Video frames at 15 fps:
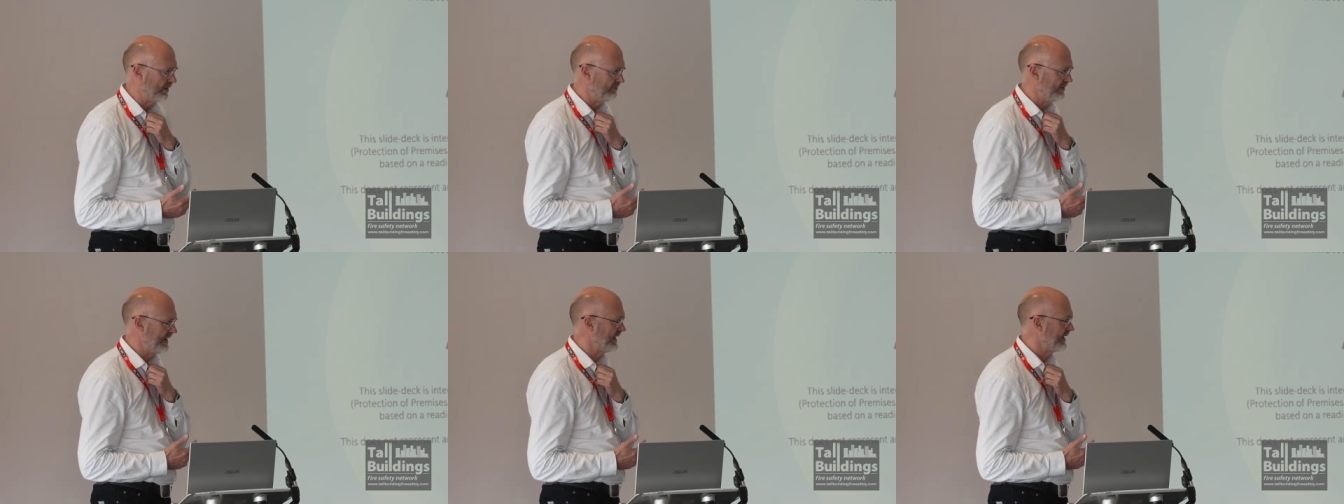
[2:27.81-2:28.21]
I
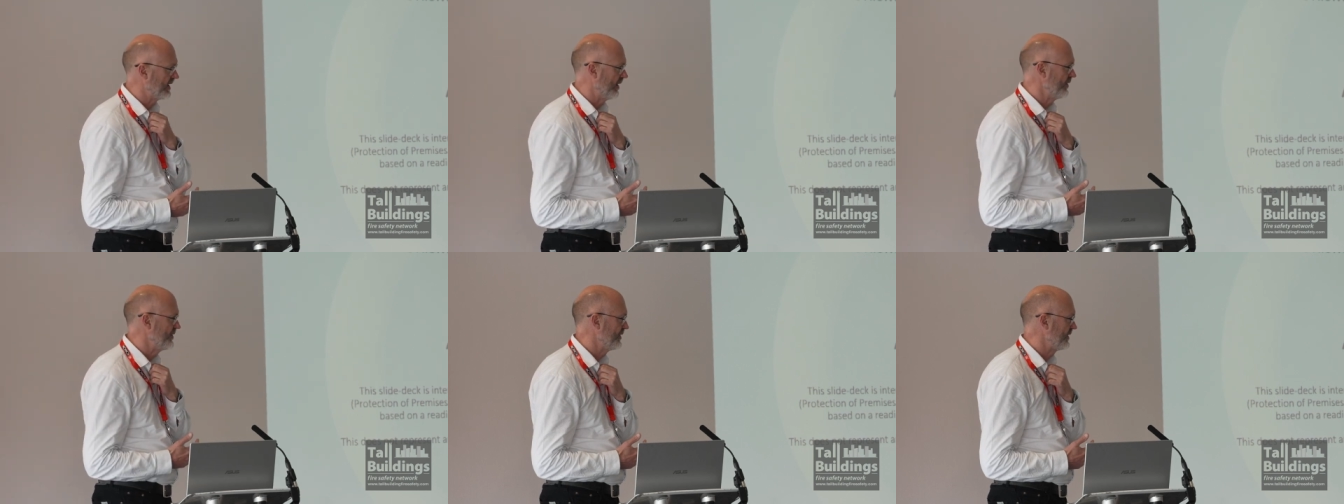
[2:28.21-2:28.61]
really
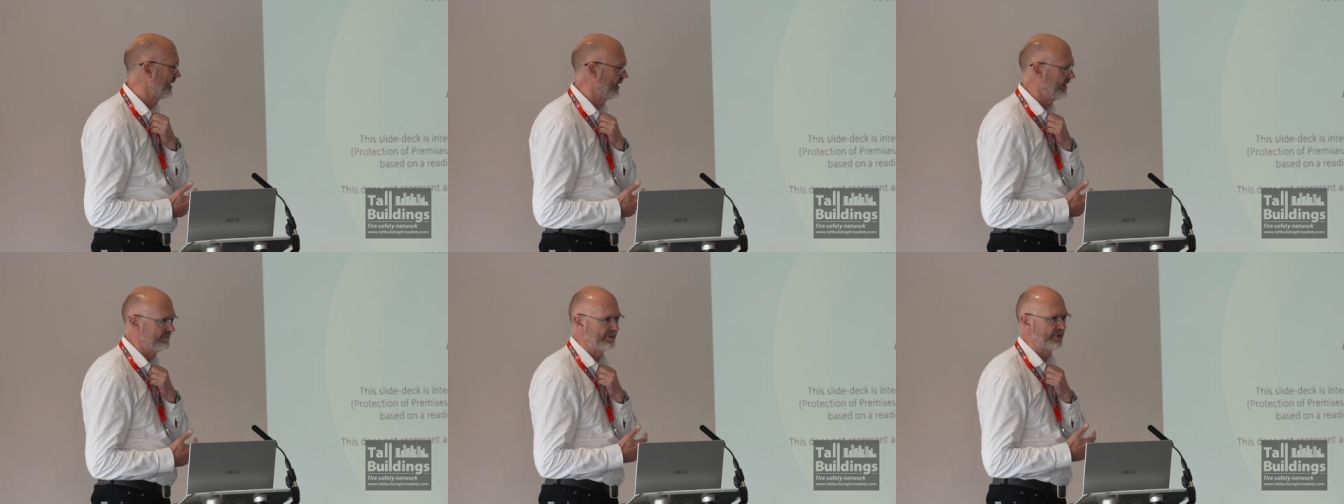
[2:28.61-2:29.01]
encourage you to
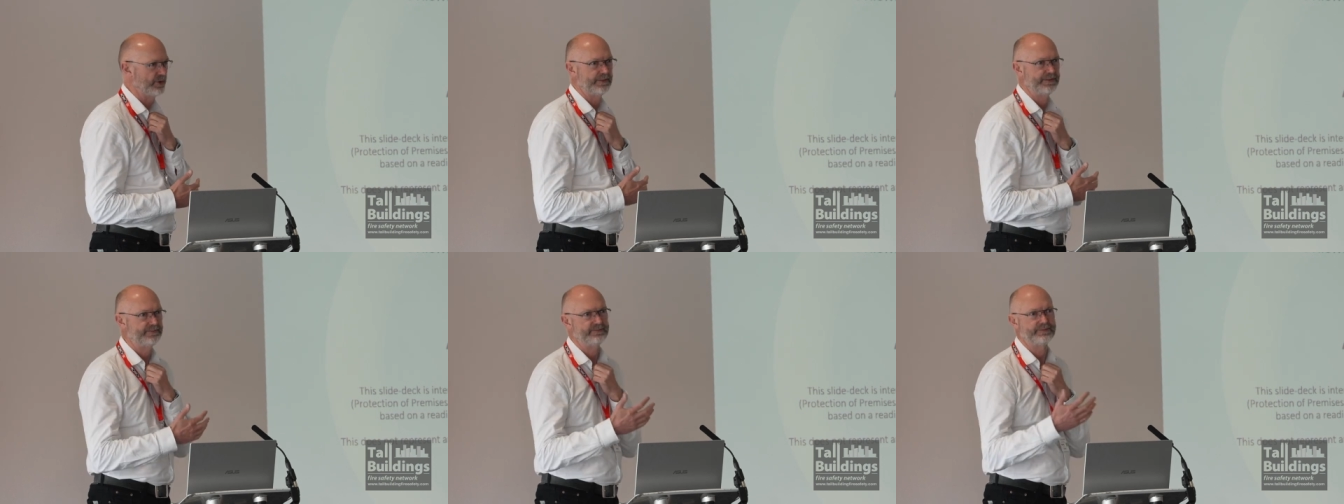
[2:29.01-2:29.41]
go and
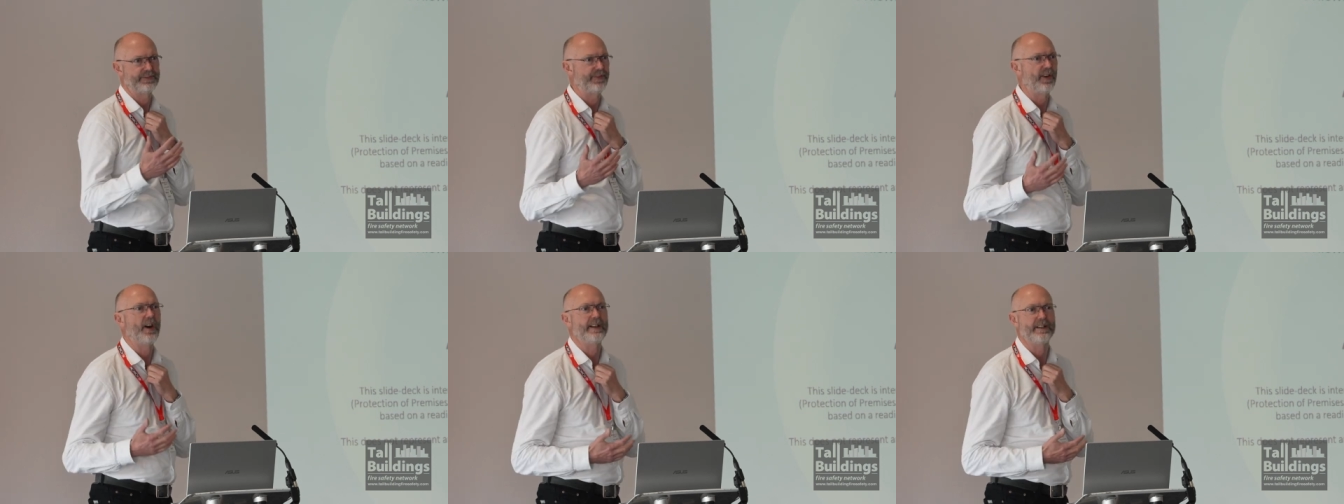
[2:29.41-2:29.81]
sort of
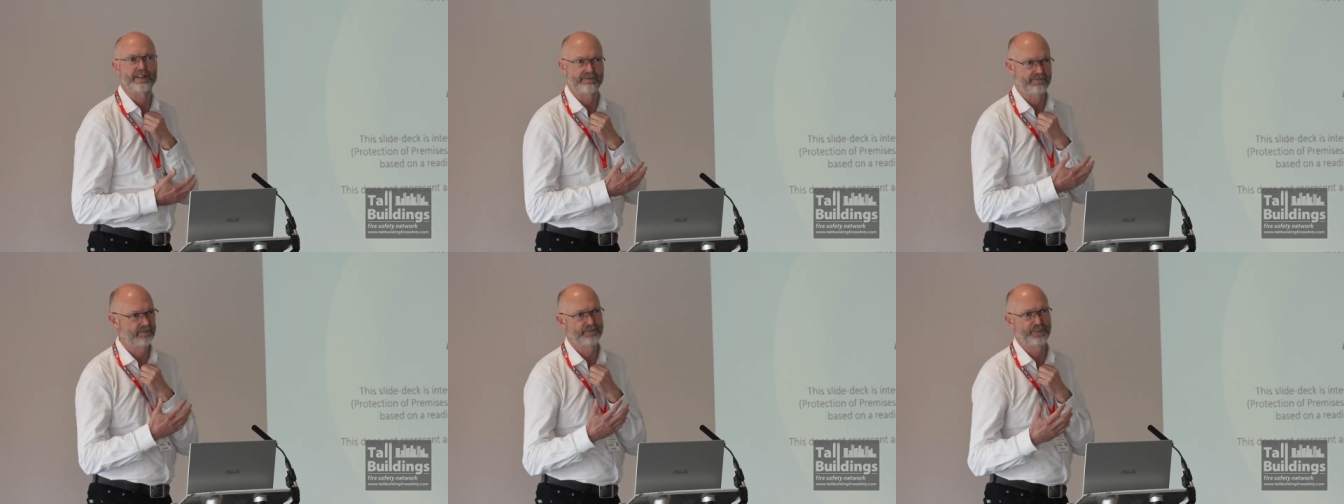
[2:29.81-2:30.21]
find
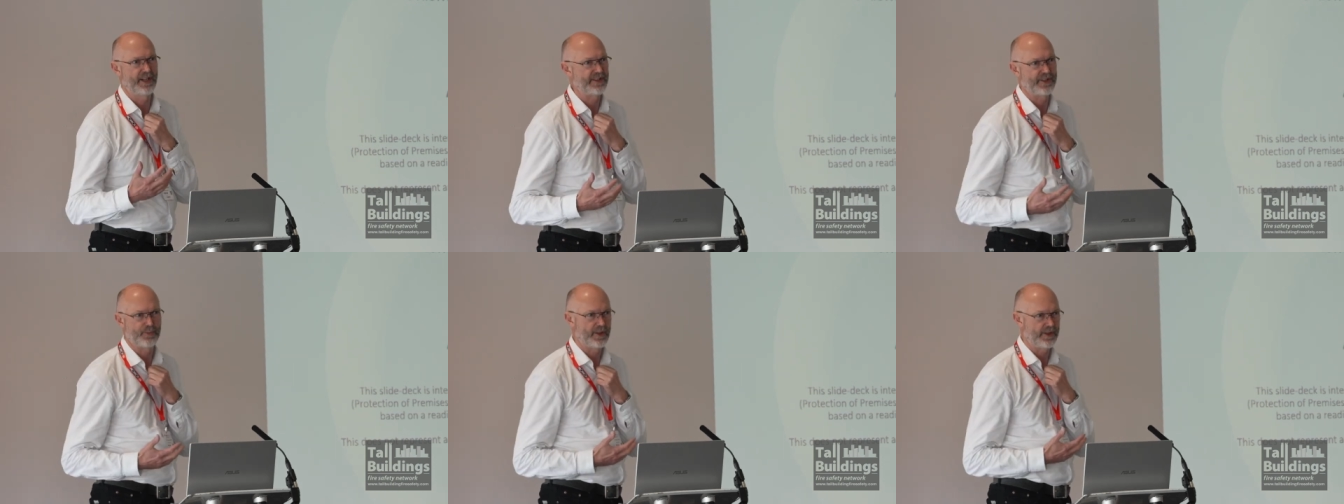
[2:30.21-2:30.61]

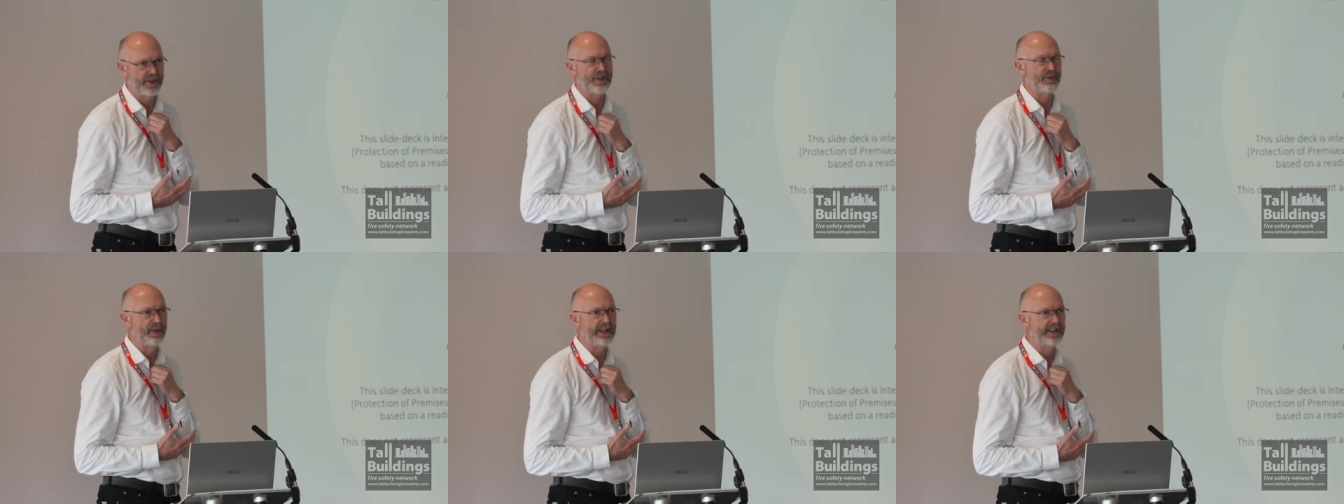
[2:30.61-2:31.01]
places where
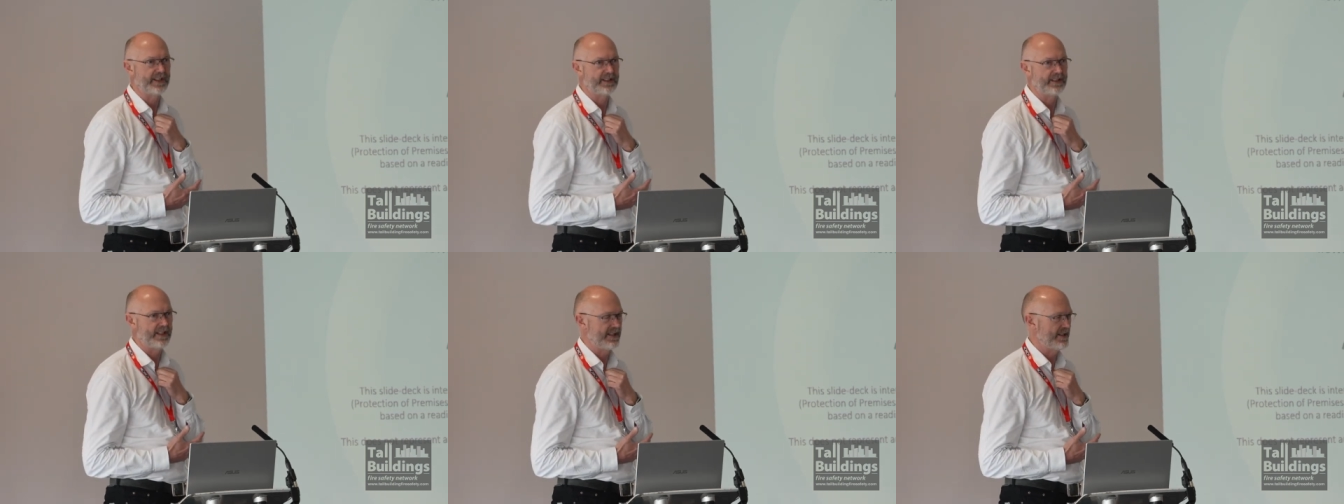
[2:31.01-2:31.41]
she's
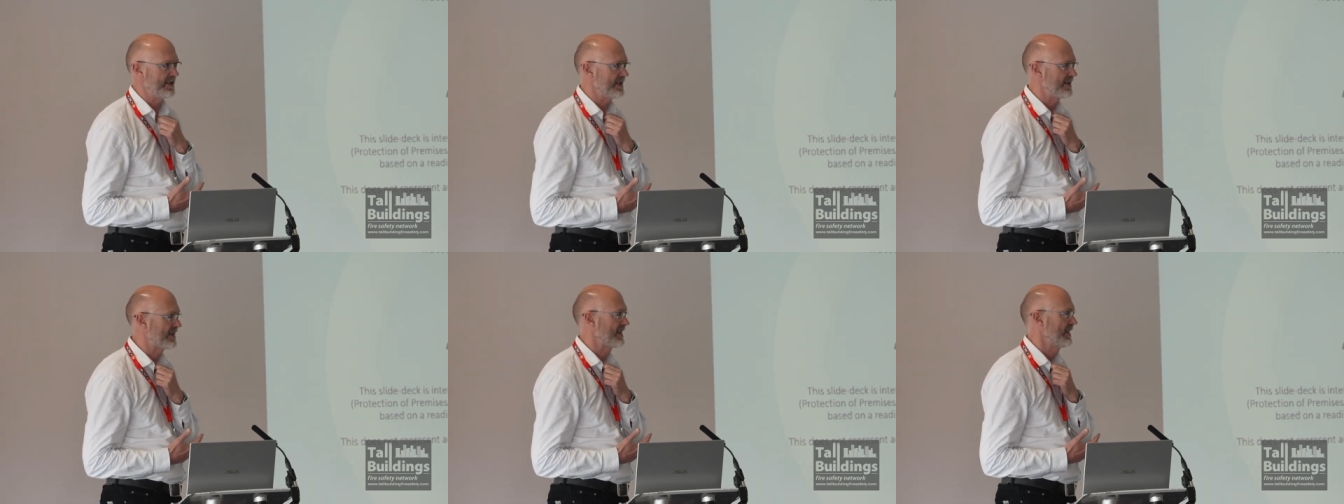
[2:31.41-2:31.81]
speaking. It
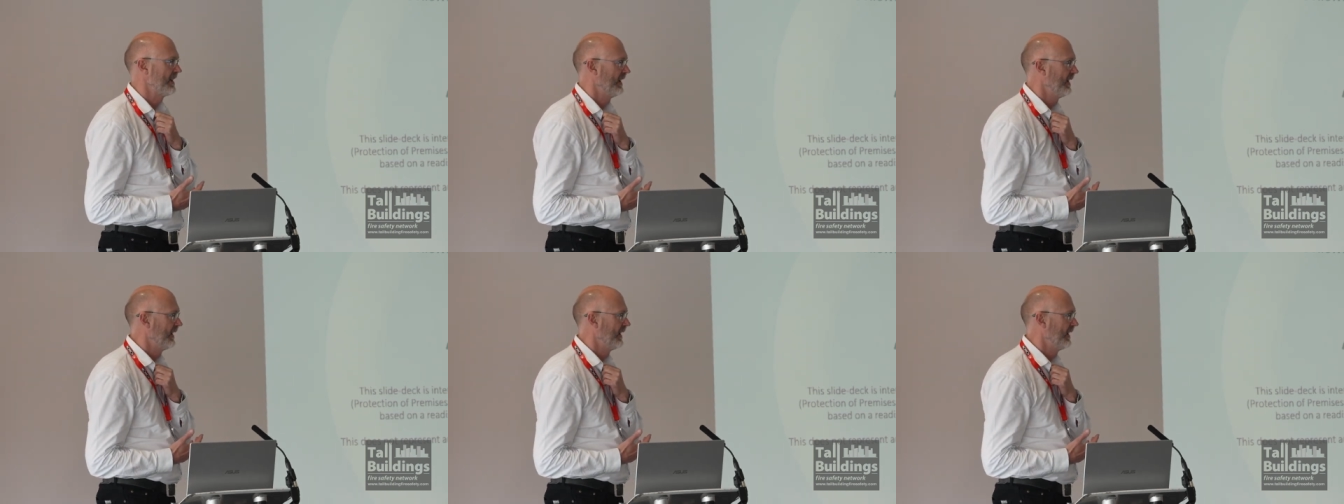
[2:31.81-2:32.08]
is,